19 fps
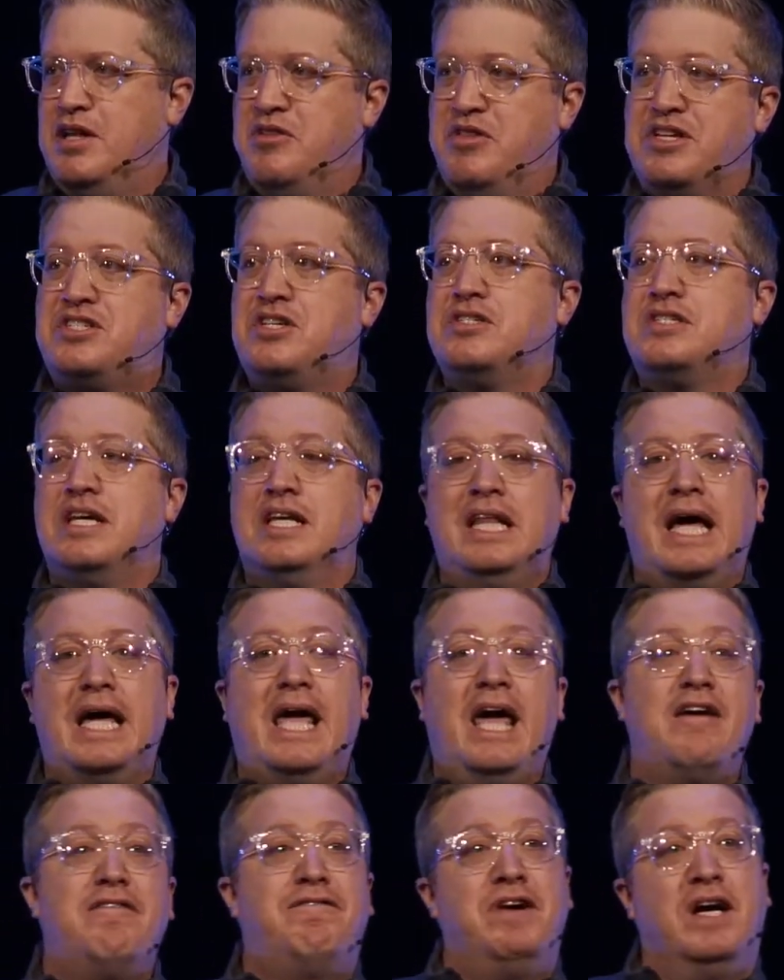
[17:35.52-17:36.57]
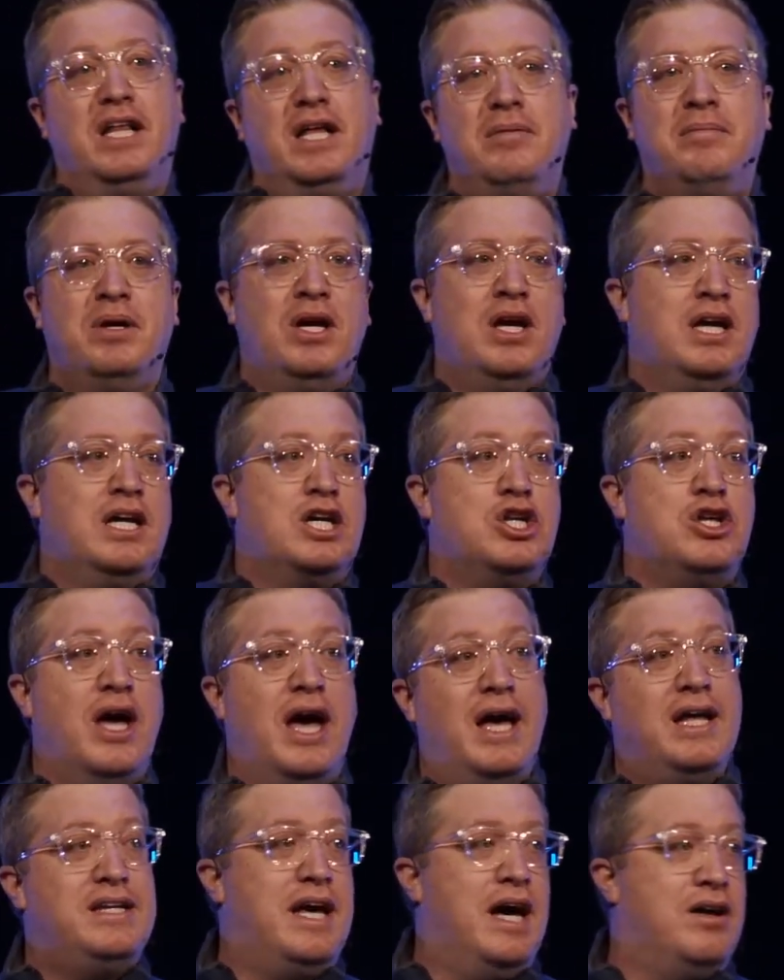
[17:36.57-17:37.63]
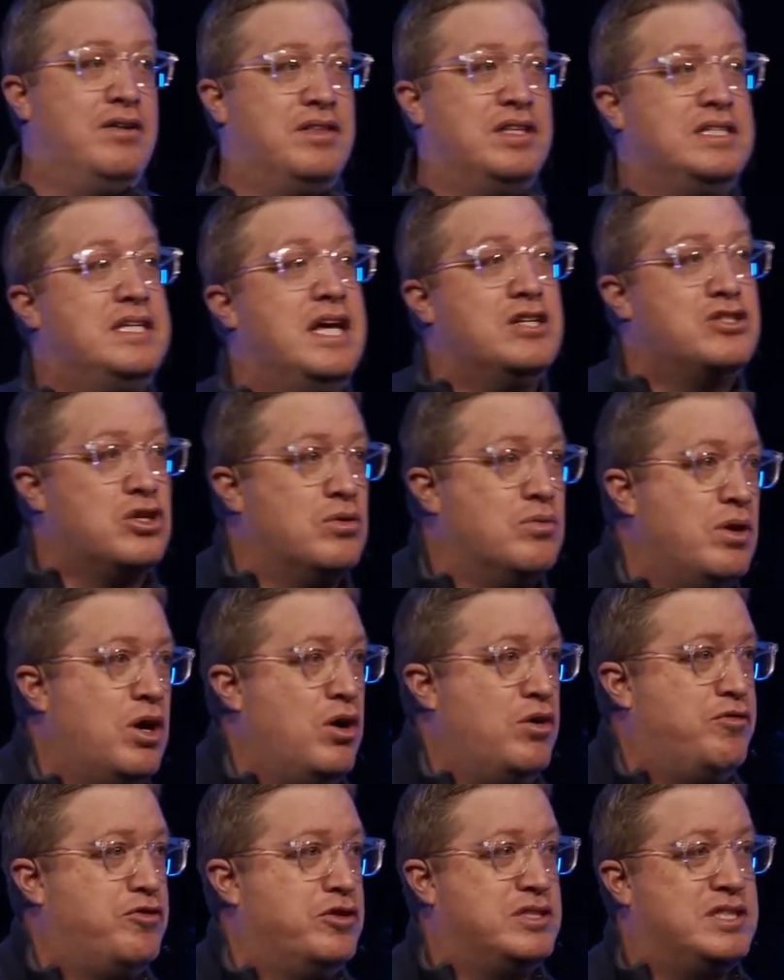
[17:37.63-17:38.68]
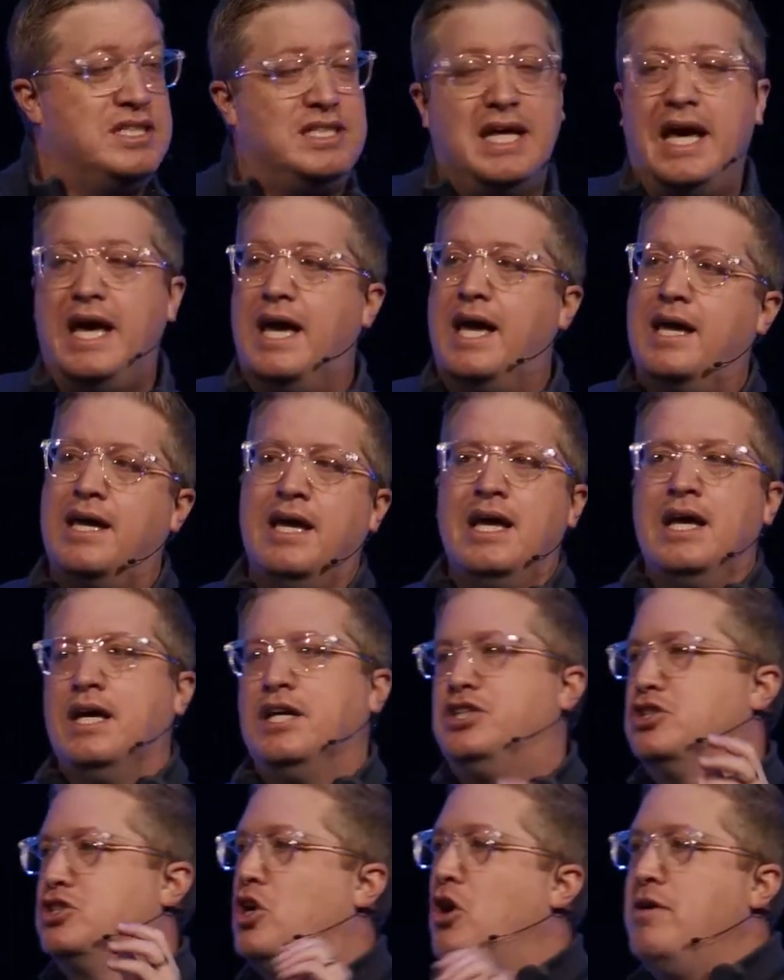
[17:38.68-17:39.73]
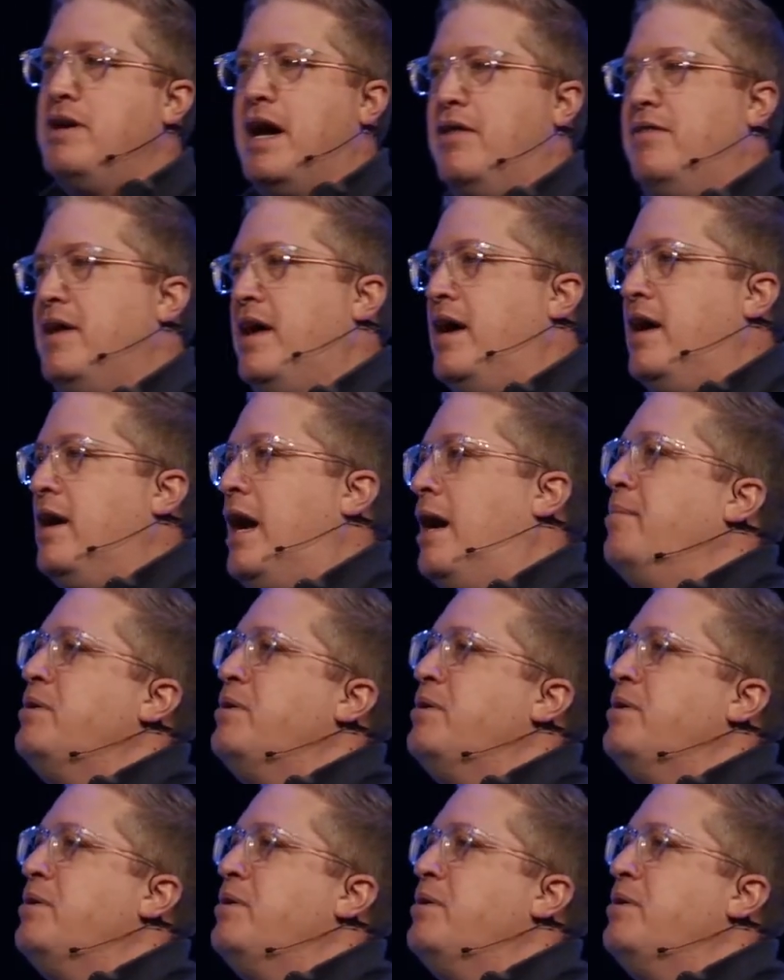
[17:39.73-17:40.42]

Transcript: This isn't like, hey, Philip, can you head down to the desert road for today? Just go down there.